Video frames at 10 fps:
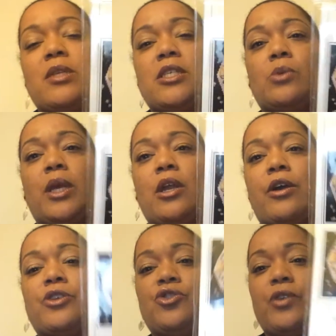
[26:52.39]
the
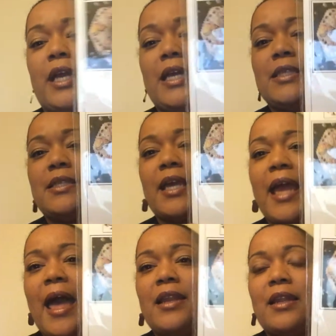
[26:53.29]
Sweetheart Tree. It's the
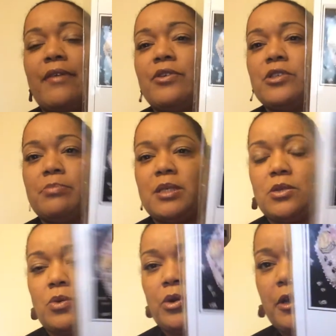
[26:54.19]
Cat Lovers
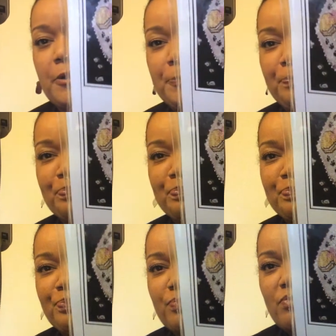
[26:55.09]
biscornu.
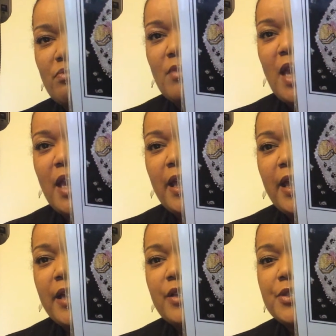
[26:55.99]

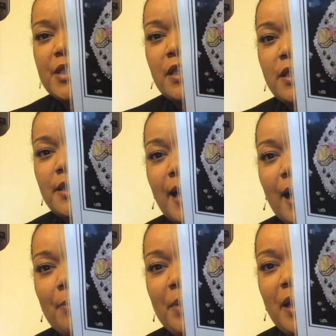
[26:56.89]
And you see the
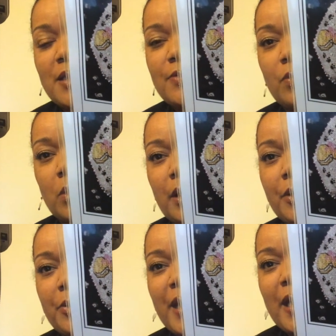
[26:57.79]
top, it has 4
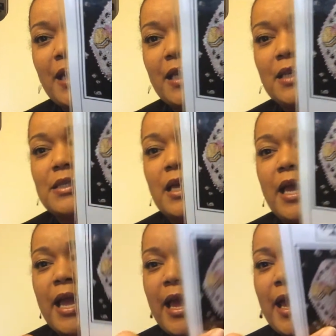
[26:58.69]
little kitties,
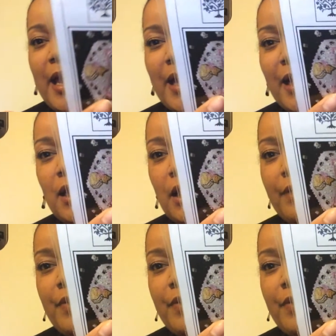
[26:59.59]
and I love